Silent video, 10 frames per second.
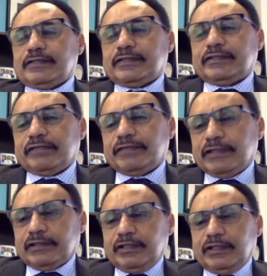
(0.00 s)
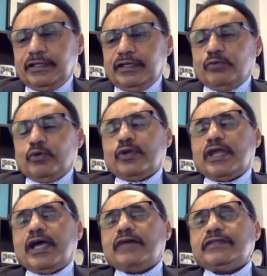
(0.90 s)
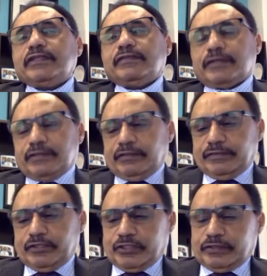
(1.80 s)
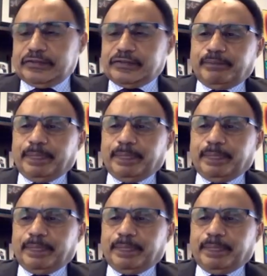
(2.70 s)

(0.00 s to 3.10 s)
definitely we're going to have a different definitions.